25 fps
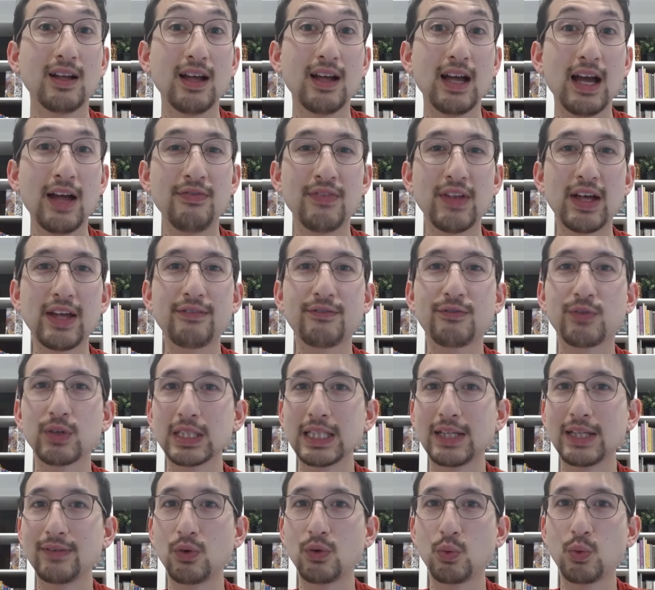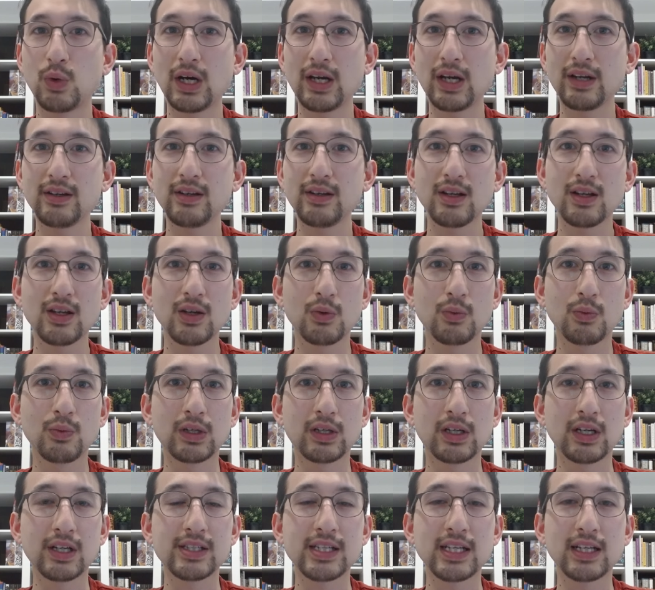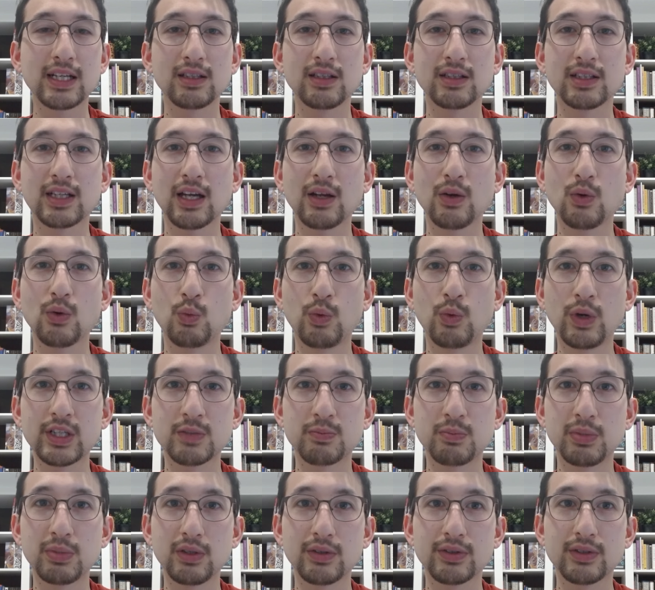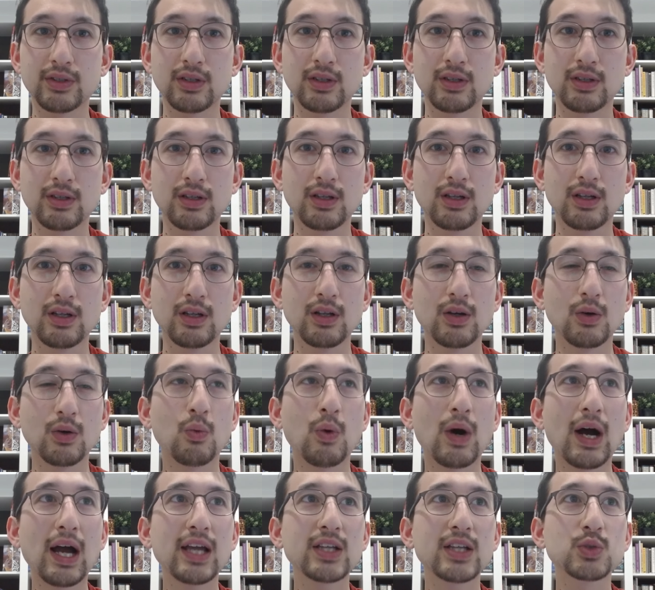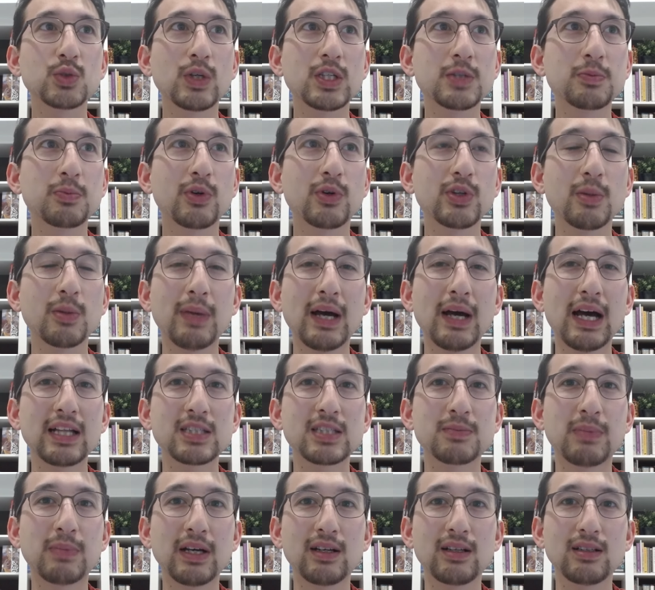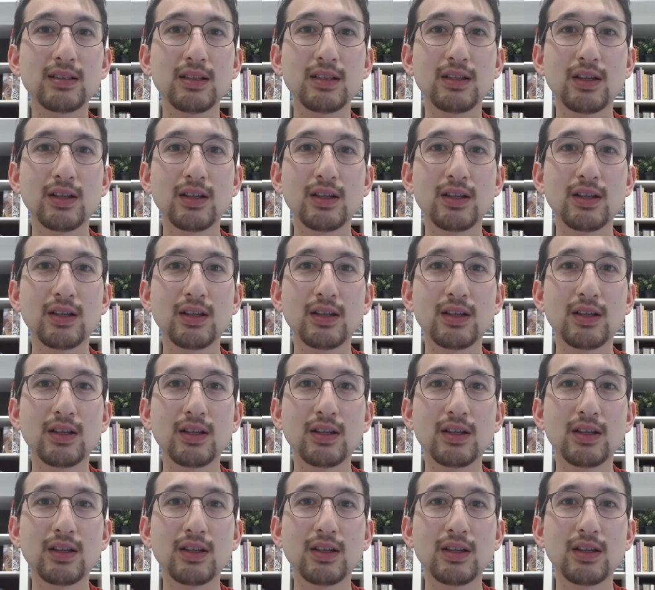And then for level 1, we're going to take a look at Witch Bolt. Why is Witch Bolt a bad spell?